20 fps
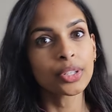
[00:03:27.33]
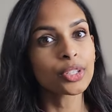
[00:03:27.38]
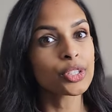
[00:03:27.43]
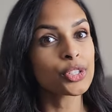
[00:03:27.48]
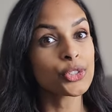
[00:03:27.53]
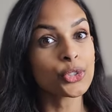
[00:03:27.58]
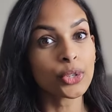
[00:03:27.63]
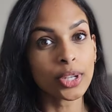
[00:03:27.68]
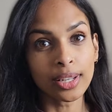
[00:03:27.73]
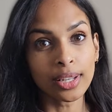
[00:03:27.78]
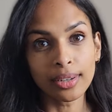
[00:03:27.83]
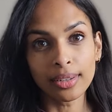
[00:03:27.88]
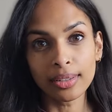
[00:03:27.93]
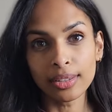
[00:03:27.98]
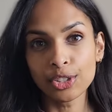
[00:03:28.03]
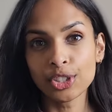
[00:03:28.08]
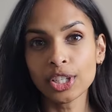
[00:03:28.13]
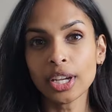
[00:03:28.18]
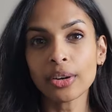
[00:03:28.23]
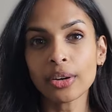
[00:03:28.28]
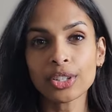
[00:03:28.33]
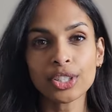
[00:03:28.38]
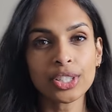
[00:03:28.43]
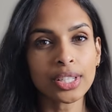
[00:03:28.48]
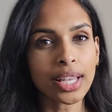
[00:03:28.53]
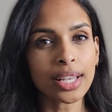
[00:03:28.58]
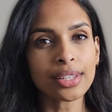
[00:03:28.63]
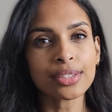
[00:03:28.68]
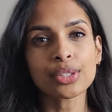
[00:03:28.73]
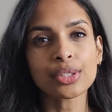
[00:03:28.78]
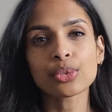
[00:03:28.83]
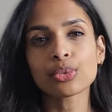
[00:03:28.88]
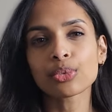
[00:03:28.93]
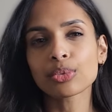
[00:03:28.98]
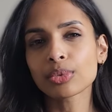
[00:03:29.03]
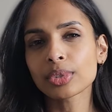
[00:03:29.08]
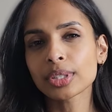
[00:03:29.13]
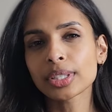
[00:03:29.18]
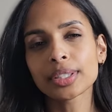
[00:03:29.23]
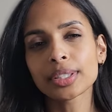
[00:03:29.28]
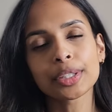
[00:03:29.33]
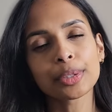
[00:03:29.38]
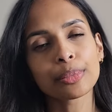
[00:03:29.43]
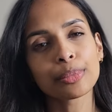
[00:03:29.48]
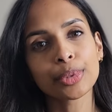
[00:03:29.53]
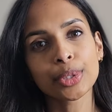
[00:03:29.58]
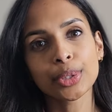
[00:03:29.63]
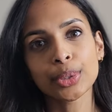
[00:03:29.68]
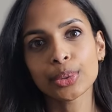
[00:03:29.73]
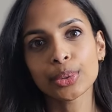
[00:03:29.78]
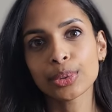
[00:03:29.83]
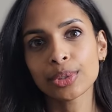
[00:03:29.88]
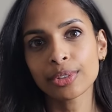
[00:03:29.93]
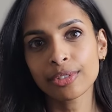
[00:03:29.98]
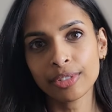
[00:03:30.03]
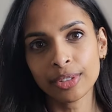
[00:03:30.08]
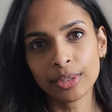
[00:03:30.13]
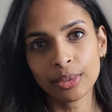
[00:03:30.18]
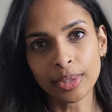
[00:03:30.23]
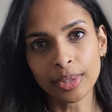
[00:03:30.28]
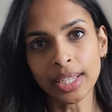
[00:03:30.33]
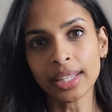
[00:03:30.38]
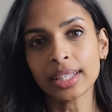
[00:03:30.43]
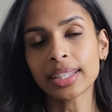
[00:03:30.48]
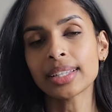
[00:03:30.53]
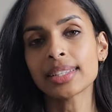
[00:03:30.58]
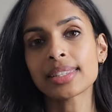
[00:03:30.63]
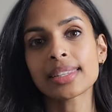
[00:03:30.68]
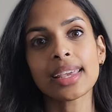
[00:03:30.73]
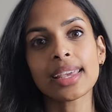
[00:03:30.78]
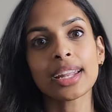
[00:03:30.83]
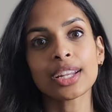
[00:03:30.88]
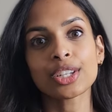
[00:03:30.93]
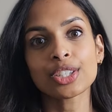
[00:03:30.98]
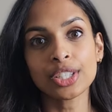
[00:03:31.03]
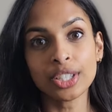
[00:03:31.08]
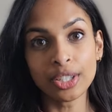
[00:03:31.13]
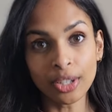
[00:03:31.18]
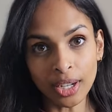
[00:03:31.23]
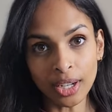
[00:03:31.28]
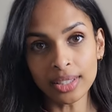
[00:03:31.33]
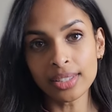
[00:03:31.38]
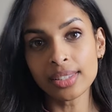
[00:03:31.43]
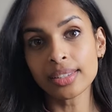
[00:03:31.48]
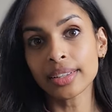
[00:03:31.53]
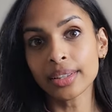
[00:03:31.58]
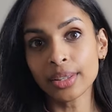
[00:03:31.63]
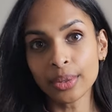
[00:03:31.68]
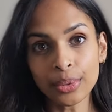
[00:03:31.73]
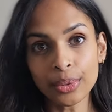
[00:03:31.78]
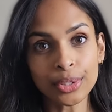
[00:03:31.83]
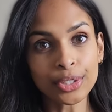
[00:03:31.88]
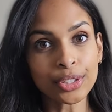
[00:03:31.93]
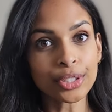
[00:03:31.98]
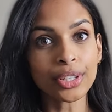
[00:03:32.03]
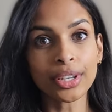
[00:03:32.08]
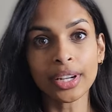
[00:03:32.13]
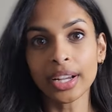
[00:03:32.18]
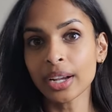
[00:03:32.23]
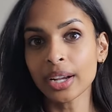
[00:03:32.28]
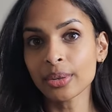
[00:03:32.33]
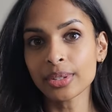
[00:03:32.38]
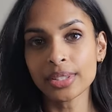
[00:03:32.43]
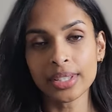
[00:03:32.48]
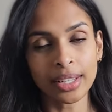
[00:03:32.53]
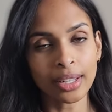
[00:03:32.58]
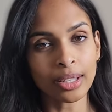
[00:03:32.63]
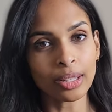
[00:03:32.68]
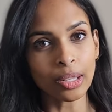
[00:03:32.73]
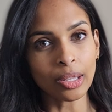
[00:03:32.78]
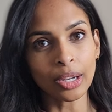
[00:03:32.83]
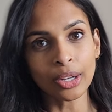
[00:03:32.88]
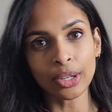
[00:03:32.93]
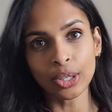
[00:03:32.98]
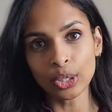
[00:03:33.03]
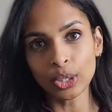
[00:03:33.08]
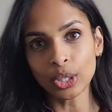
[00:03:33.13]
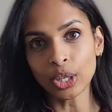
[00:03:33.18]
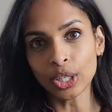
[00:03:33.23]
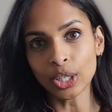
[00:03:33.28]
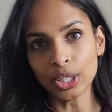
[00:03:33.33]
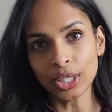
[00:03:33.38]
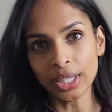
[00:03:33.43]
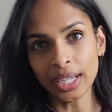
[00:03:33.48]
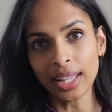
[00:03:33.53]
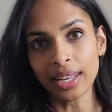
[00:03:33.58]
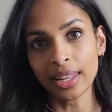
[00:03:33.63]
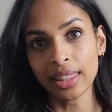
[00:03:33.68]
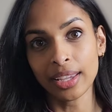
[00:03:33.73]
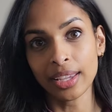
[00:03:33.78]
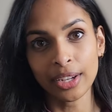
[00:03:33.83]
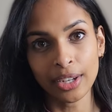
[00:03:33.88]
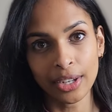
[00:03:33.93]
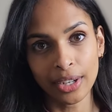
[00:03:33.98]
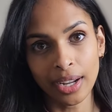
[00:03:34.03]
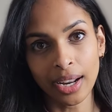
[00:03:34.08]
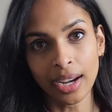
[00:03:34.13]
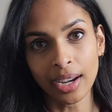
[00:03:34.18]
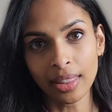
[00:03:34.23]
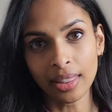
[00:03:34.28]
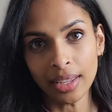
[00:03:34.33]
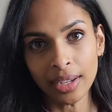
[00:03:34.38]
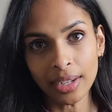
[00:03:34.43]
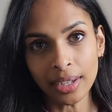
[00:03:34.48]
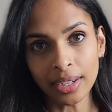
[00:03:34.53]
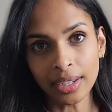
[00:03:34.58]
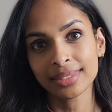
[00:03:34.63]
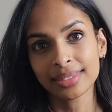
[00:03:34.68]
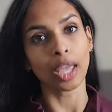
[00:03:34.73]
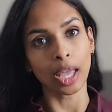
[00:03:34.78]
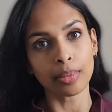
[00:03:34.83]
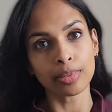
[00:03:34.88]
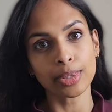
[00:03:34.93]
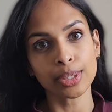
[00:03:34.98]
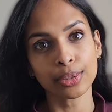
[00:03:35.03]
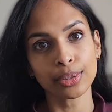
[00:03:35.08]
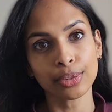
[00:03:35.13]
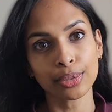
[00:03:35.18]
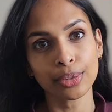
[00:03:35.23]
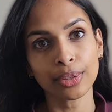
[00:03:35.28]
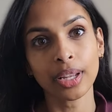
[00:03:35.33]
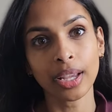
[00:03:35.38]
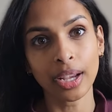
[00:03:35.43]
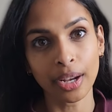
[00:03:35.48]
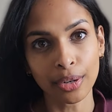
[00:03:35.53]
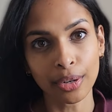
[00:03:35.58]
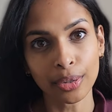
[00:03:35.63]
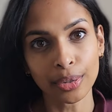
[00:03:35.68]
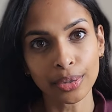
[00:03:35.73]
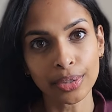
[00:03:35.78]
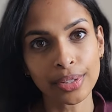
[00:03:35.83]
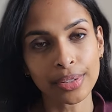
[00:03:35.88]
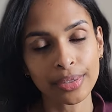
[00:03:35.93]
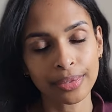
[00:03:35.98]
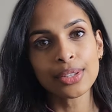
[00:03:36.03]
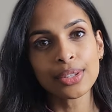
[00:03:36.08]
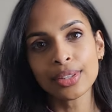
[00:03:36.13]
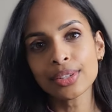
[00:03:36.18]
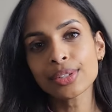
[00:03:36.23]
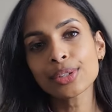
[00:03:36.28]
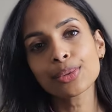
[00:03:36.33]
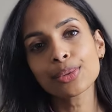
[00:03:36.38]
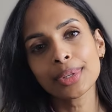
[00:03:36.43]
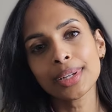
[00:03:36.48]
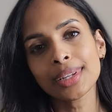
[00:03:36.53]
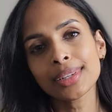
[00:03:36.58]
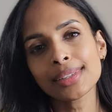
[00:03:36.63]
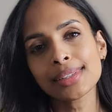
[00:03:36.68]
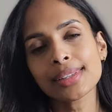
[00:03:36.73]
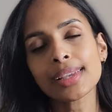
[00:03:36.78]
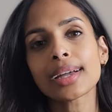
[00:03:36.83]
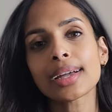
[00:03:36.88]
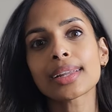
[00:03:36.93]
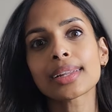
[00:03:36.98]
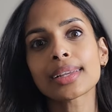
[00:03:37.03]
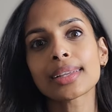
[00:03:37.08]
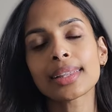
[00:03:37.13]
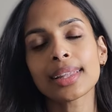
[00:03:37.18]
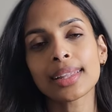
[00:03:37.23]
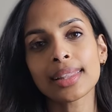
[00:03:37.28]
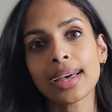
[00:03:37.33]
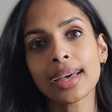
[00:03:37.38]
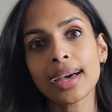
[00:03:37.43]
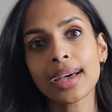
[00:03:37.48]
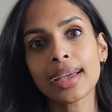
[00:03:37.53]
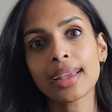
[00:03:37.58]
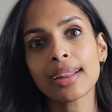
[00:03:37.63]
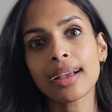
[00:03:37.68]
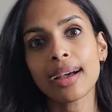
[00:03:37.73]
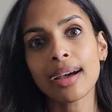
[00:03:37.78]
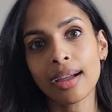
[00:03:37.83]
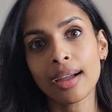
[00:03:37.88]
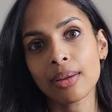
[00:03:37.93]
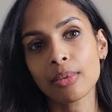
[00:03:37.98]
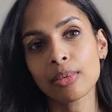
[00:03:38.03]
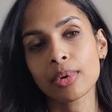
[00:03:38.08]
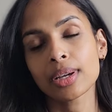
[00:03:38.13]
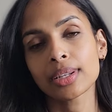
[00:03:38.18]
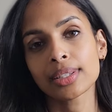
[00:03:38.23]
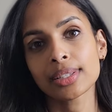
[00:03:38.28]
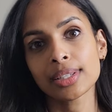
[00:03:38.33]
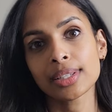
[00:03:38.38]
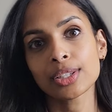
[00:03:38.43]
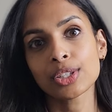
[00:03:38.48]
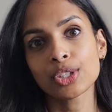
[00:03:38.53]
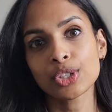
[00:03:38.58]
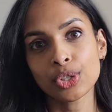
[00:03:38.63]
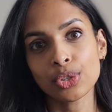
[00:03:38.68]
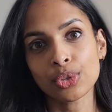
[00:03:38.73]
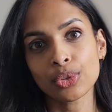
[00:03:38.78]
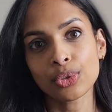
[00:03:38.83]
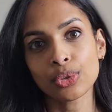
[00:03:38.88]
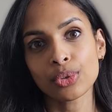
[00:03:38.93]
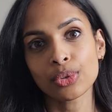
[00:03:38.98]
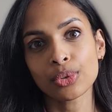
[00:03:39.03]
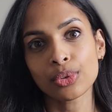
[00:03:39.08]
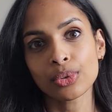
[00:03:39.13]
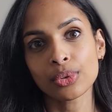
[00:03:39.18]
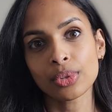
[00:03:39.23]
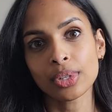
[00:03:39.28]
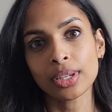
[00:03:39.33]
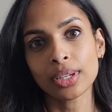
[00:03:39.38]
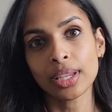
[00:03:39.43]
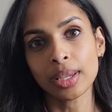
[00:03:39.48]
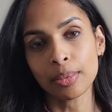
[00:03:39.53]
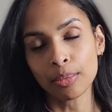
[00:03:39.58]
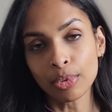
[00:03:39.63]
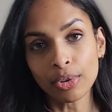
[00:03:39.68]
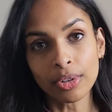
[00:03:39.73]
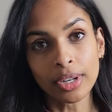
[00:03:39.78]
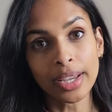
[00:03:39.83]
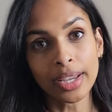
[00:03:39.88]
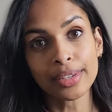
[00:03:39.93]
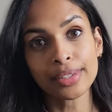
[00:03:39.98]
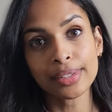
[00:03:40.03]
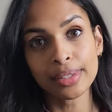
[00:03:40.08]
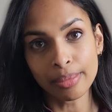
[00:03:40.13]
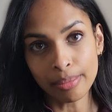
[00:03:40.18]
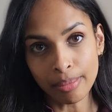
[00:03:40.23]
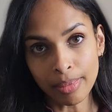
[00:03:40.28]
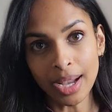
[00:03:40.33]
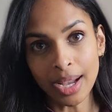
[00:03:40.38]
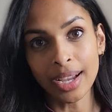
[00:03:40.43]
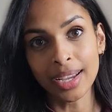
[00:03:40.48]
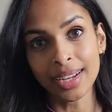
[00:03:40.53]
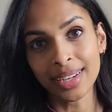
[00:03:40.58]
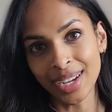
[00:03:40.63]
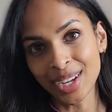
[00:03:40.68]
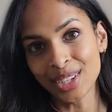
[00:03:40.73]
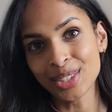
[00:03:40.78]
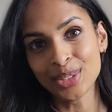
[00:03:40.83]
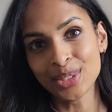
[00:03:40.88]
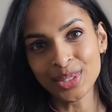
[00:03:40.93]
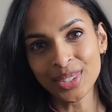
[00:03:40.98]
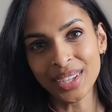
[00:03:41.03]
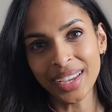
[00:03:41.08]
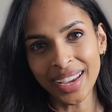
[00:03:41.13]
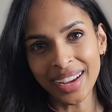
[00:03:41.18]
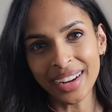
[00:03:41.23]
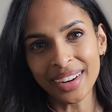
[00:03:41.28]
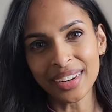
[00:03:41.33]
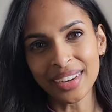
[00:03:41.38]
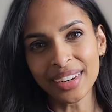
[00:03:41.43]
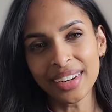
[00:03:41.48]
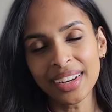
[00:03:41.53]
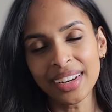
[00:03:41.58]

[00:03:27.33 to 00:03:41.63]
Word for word: Straight out of the shower, she has these really beautiful ringlets, and as she got slightly older, her hair was getting longer and longer and thicker and thicker. Absolute hair goals. So this is when I decided that I wanted to embrace my natural hair